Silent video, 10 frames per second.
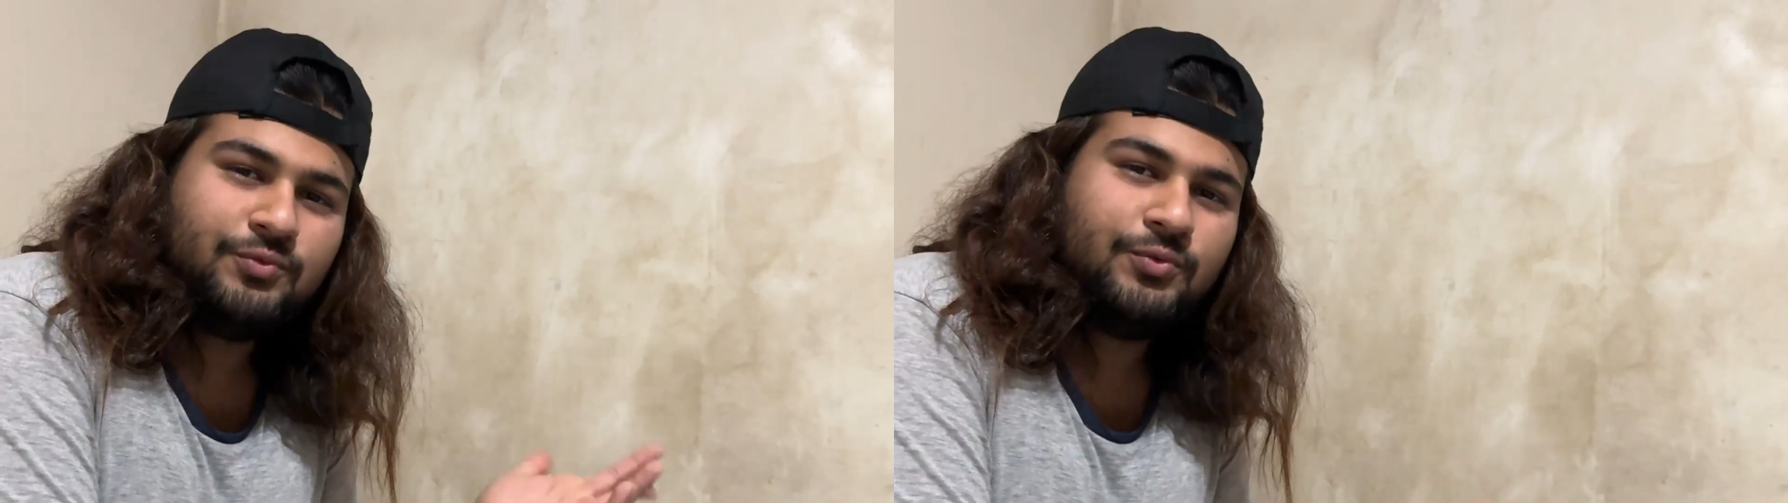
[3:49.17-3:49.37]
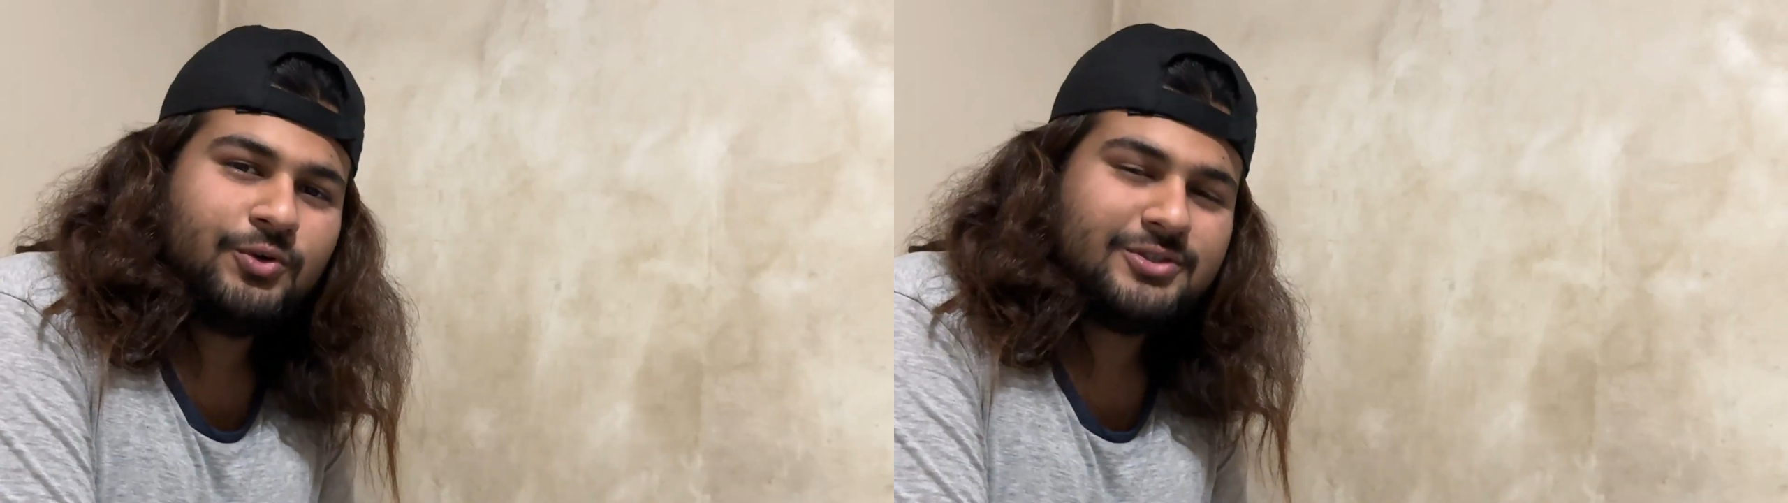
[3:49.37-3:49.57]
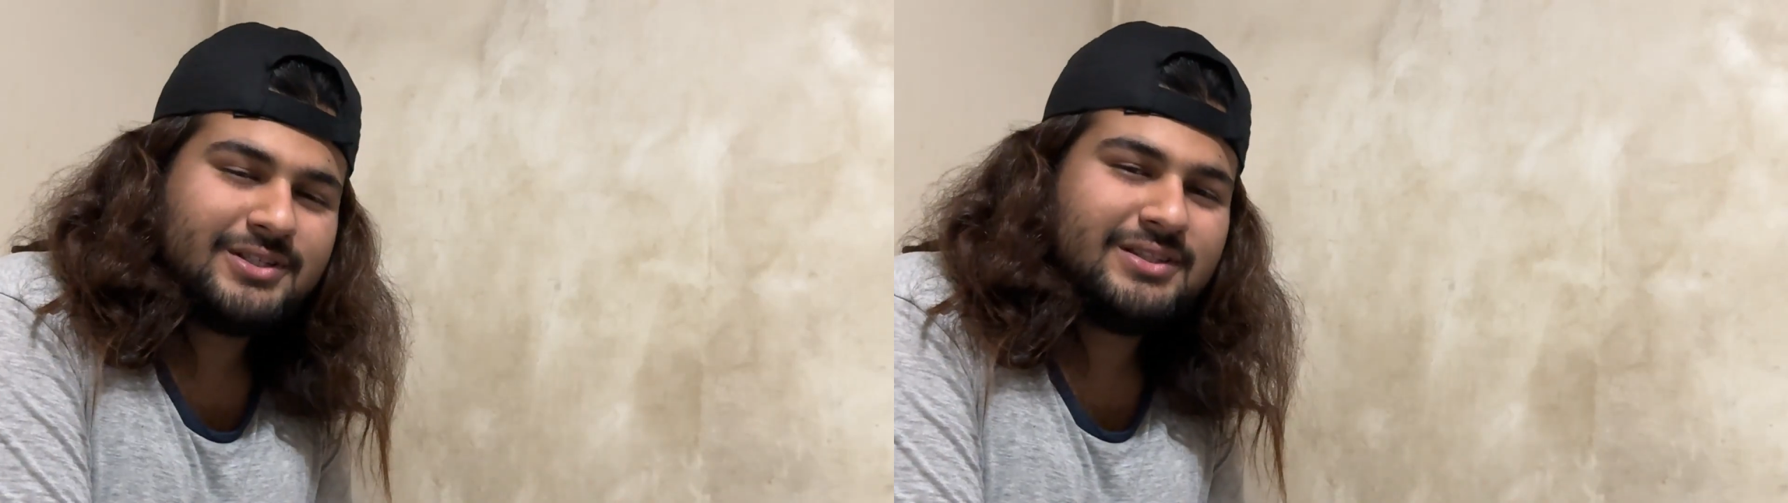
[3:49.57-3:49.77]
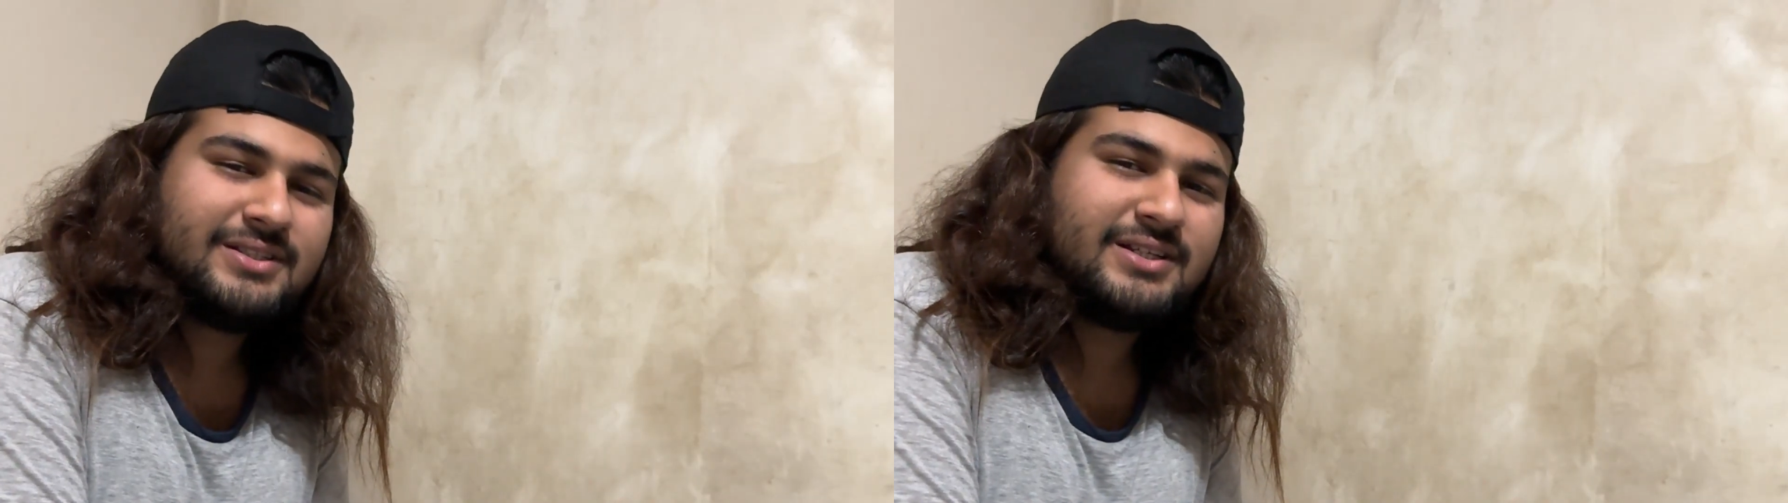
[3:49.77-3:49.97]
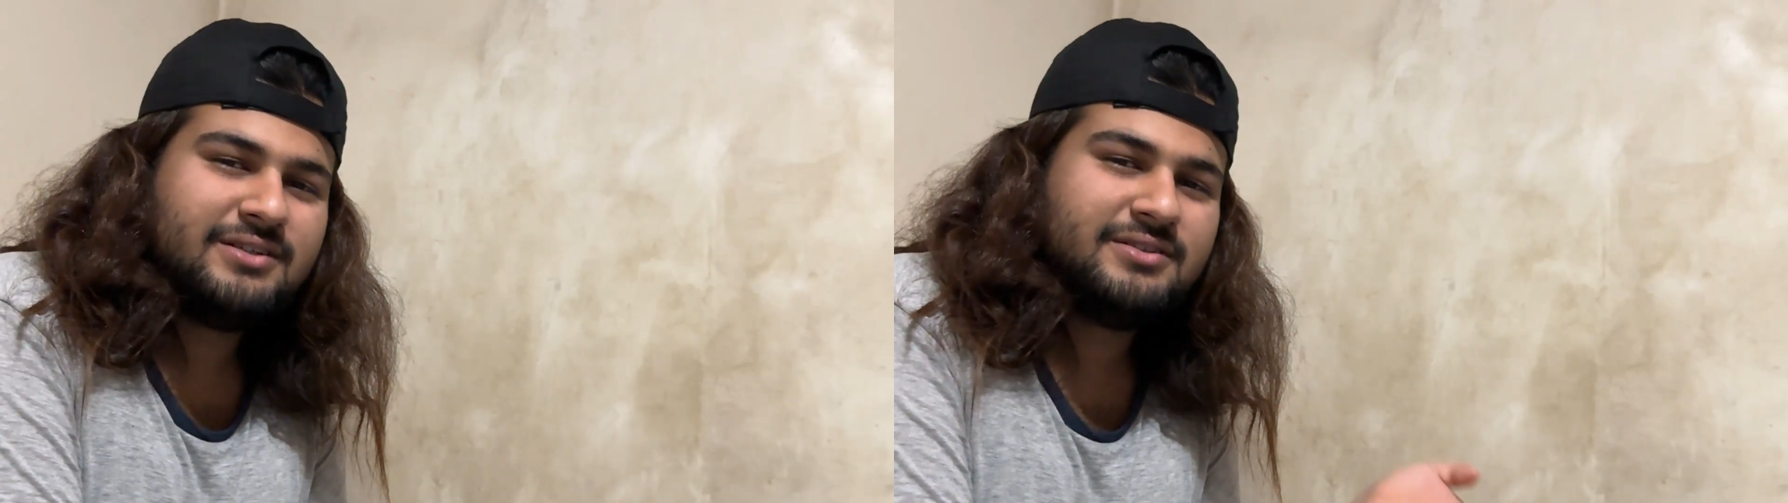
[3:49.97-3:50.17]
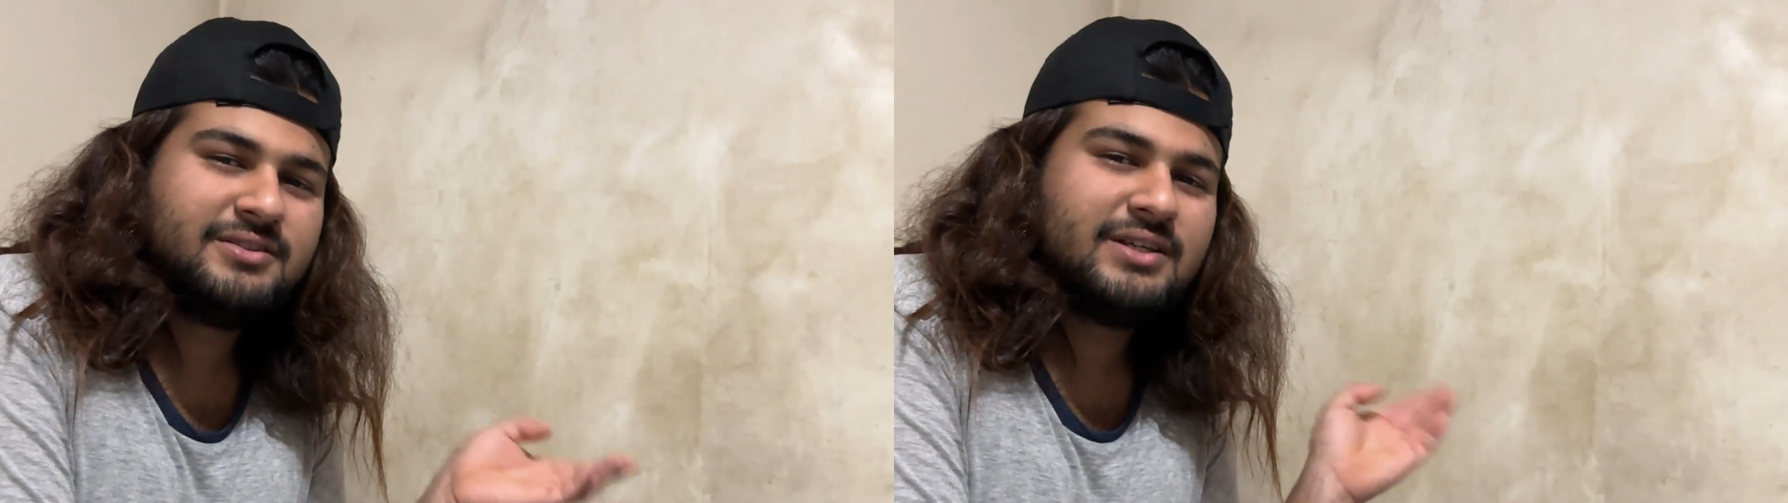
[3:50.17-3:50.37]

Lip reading: For synthesizers,